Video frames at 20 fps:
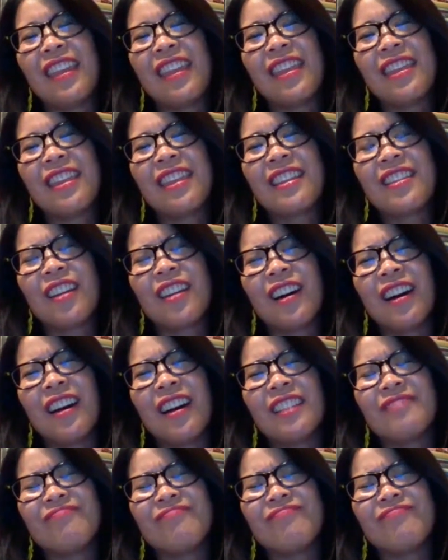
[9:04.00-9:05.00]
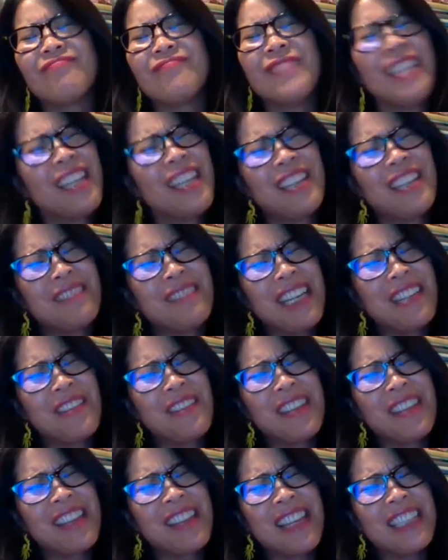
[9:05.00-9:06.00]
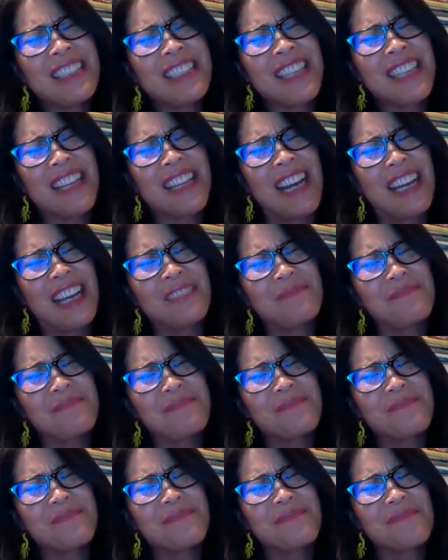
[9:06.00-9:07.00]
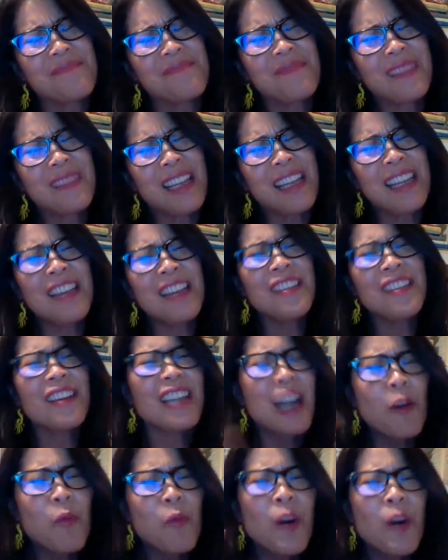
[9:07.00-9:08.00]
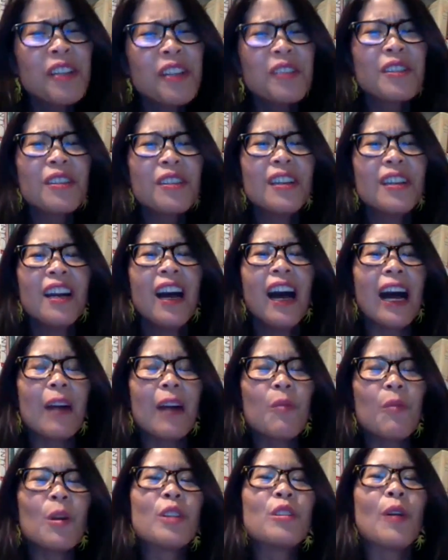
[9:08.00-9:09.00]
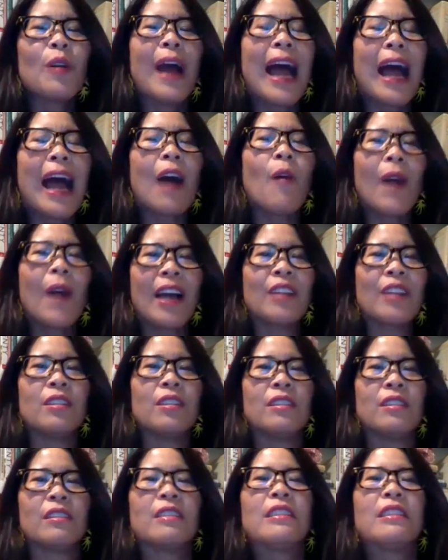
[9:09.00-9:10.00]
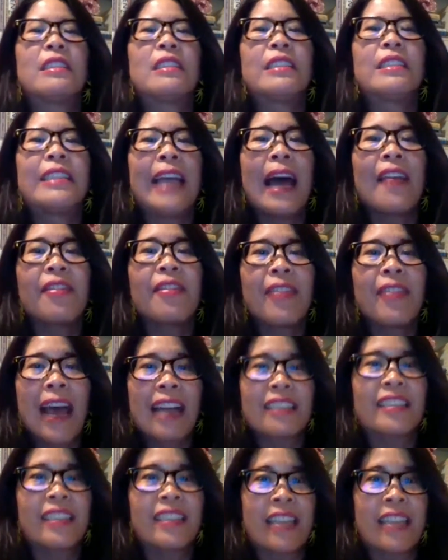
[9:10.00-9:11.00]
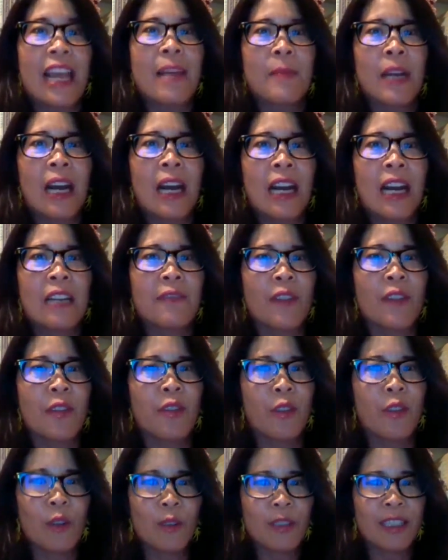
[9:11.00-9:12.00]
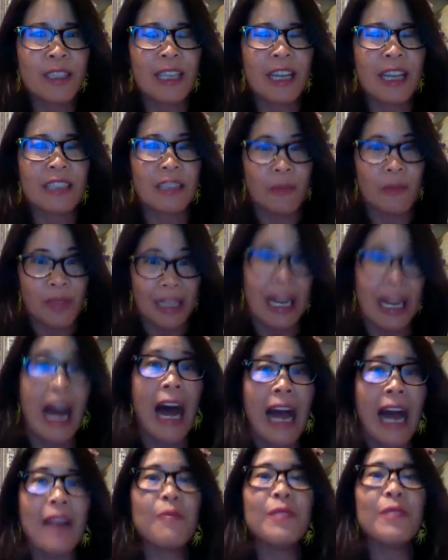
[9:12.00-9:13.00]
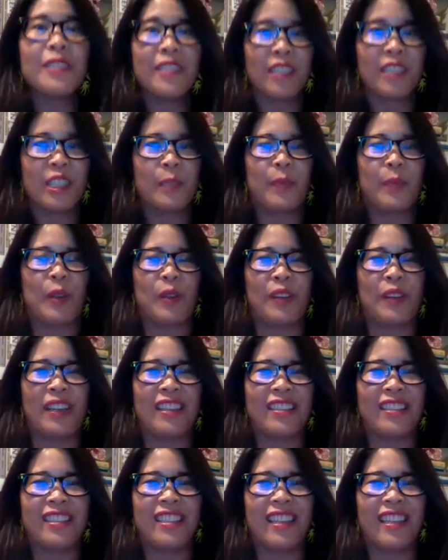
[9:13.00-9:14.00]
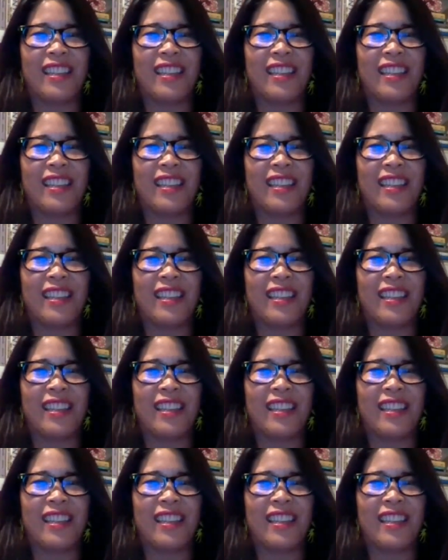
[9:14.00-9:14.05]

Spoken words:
thought, you know, I don't think they say that. And I thought, I wonder how I could get that same kind of enthusiasm that I was experiencing